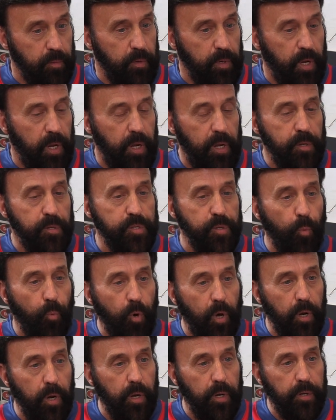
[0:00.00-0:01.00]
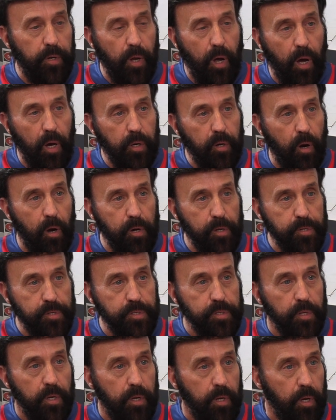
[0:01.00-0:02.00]
he's the one that got
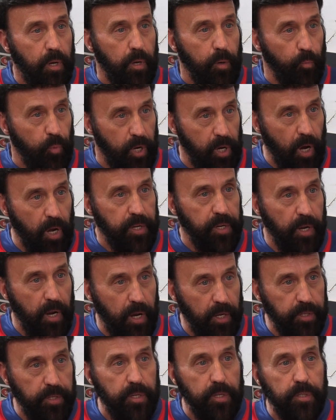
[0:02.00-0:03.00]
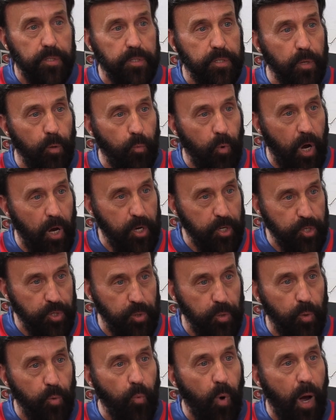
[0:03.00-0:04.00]
us. We got connected to
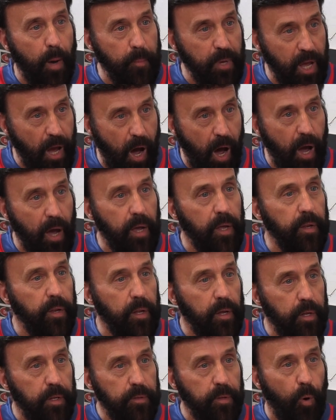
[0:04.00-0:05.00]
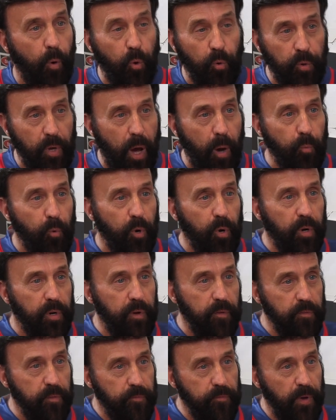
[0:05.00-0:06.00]
YSU, YBI, and the whole
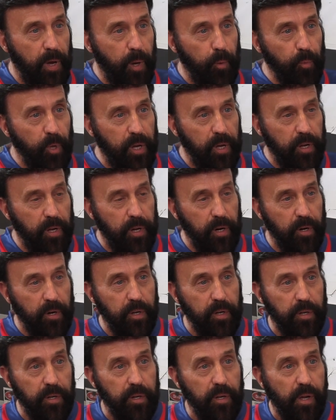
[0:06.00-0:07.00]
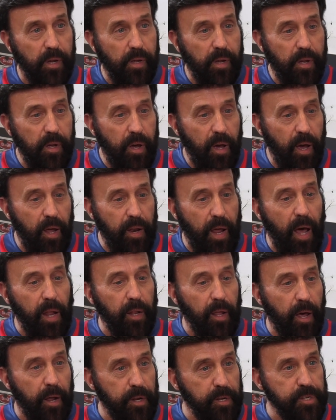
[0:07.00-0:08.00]
network of the family here, and that
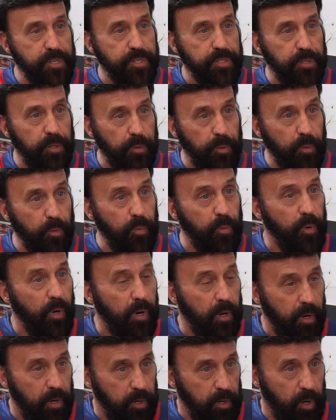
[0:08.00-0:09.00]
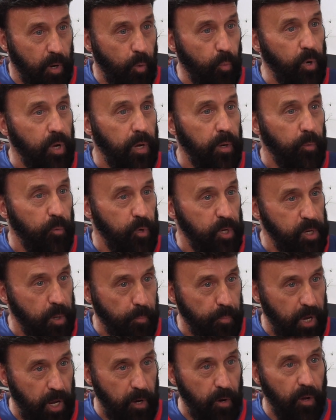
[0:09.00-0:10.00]
led us to, we
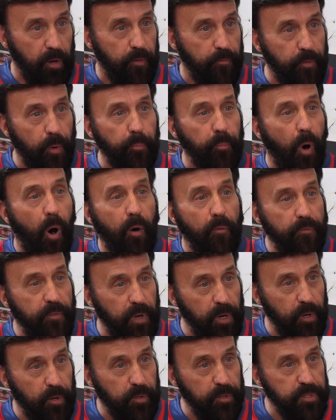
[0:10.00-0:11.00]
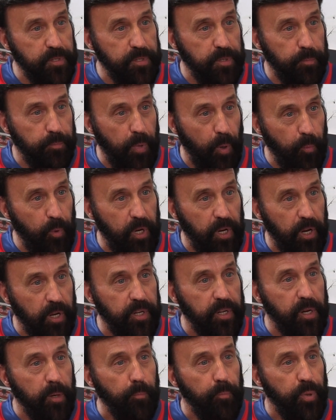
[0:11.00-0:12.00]
compete on the football fields, but we
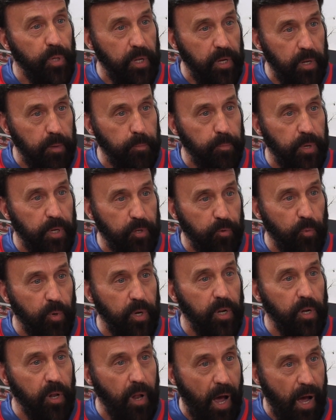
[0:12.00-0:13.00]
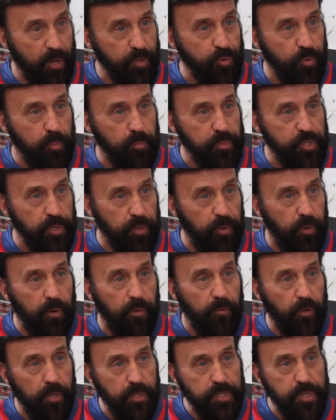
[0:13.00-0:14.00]
need to complete between classrooms and
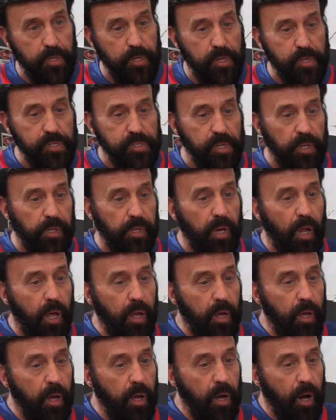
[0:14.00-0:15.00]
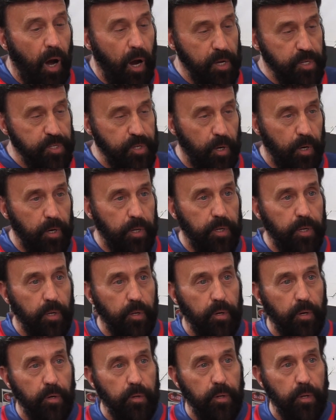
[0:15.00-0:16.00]
universities, and I started to
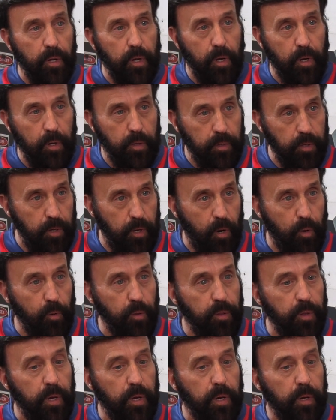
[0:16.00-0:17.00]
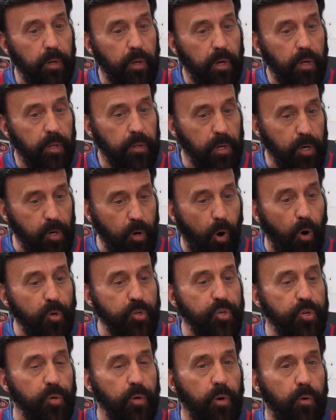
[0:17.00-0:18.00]
learn the
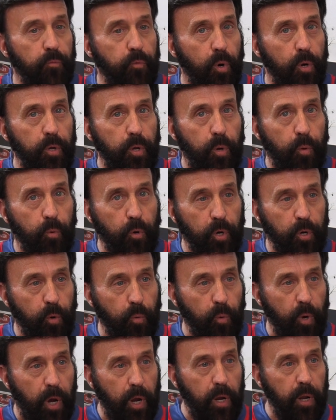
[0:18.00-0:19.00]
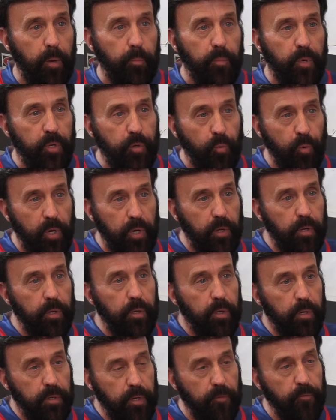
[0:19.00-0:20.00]
culture of what you were creating between
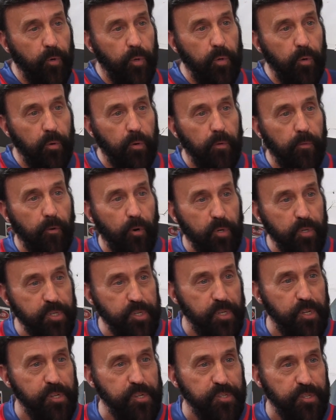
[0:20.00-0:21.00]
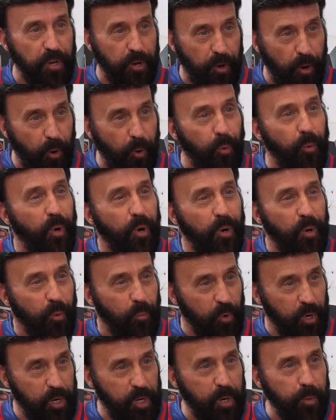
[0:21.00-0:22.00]
different universities to know
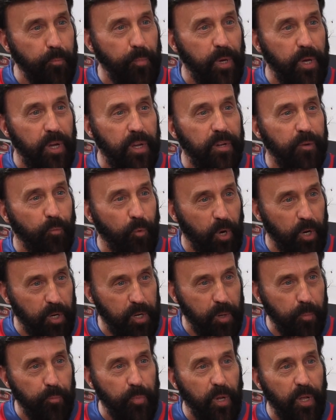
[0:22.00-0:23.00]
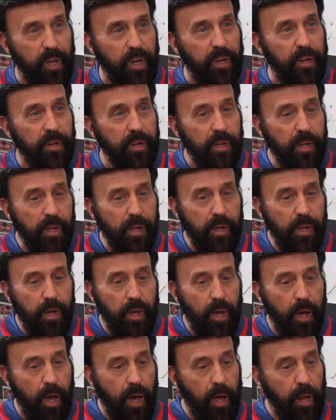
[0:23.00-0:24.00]
when to compete and when to complete.
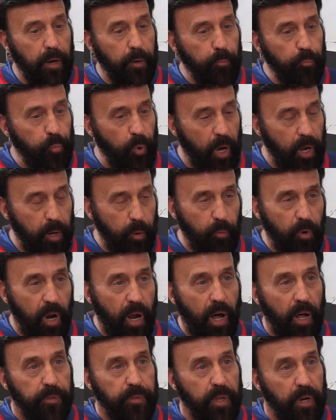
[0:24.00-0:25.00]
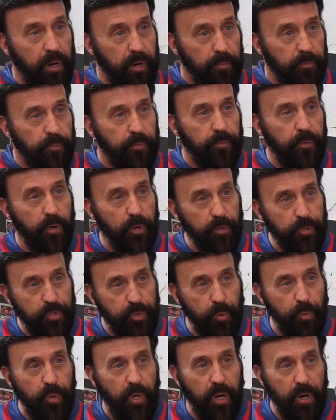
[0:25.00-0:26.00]
And Brandon went out there for
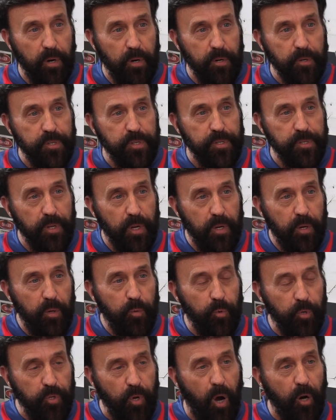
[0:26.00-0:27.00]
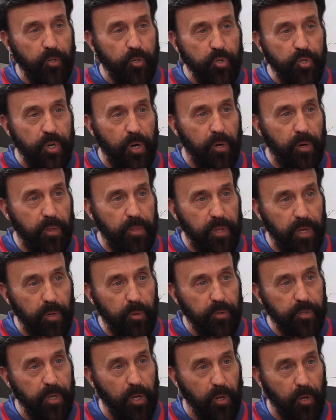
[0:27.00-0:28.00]
2 years with Dr. Jerry
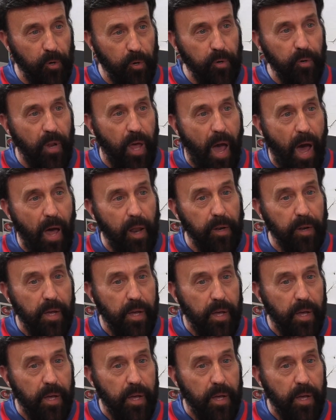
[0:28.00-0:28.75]
Thiel to learn that.